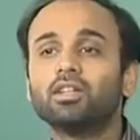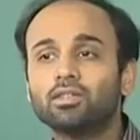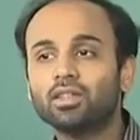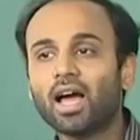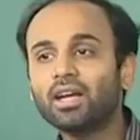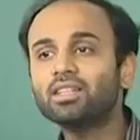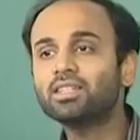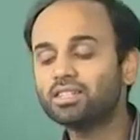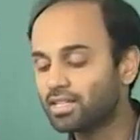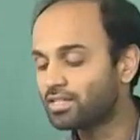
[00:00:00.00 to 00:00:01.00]
So, that is
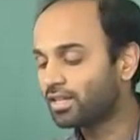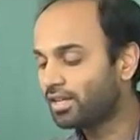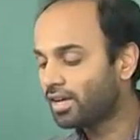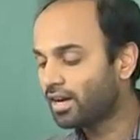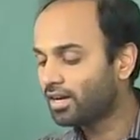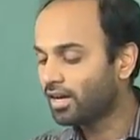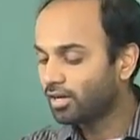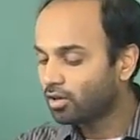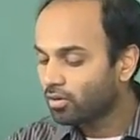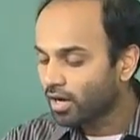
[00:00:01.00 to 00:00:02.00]
essentially an idea,
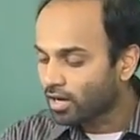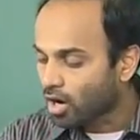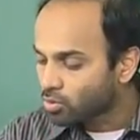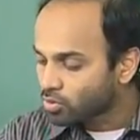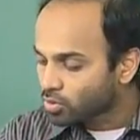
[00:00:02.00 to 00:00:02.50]
and look at how